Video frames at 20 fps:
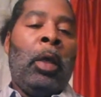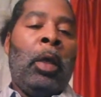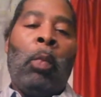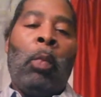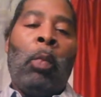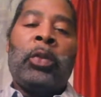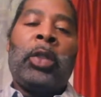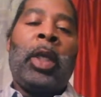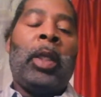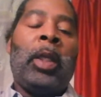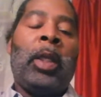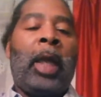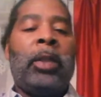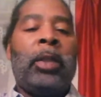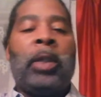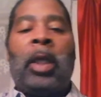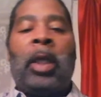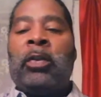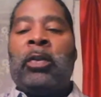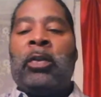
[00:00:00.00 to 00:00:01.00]
Once again,
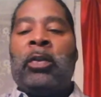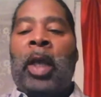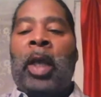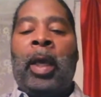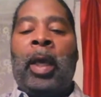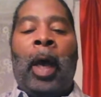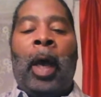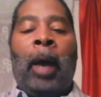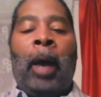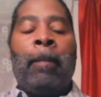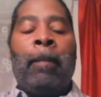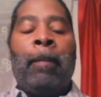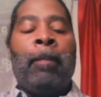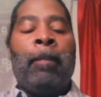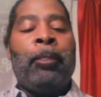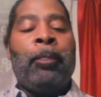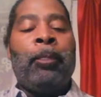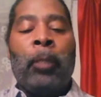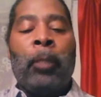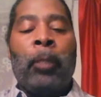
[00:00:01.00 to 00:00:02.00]
like Jay said,
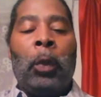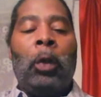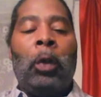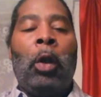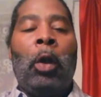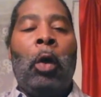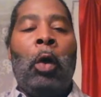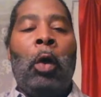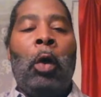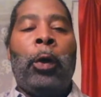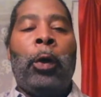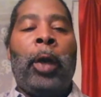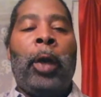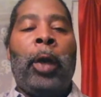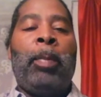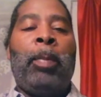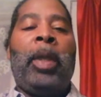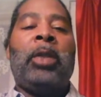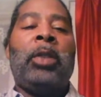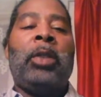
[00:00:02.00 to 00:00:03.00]
you know, you're
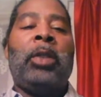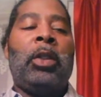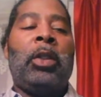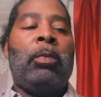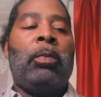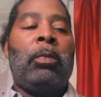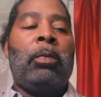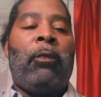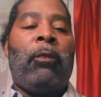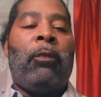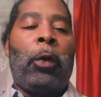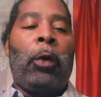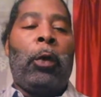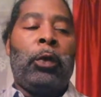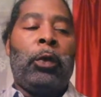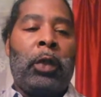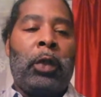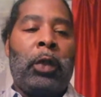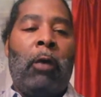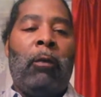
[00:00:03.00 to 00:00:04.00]
in business for
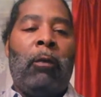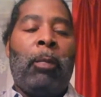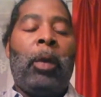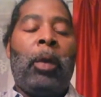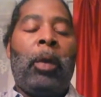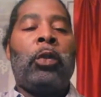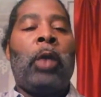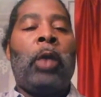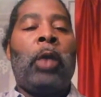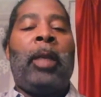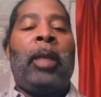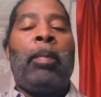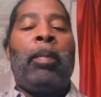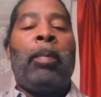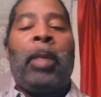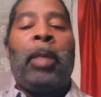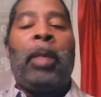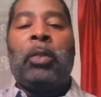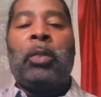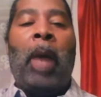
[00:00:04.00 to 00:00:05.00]
yourself, but you're not in
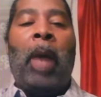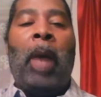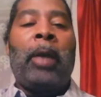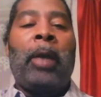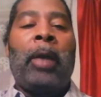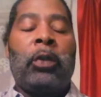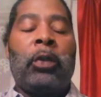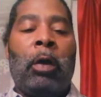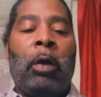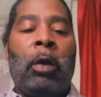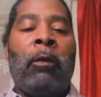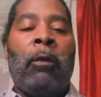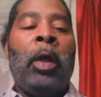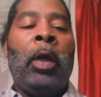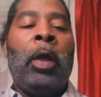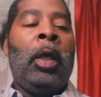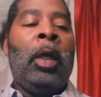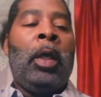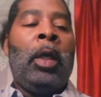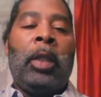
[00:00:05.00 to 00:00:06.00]
business by
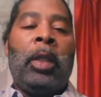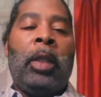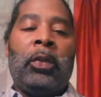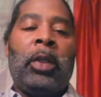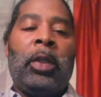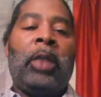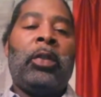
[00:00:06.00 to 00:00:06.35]
yourself. This